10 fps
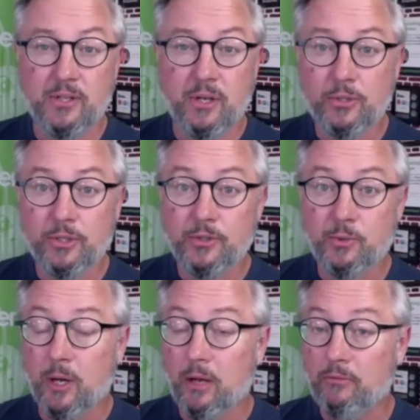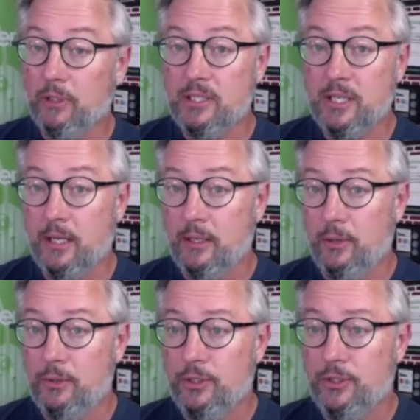coaches, we're not real estate
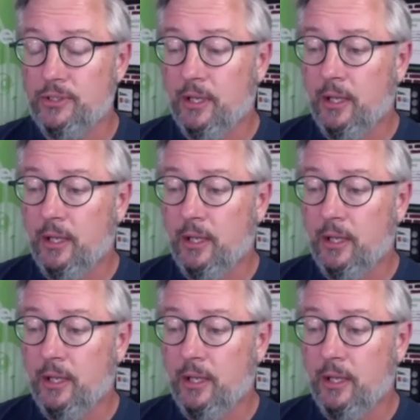coaches.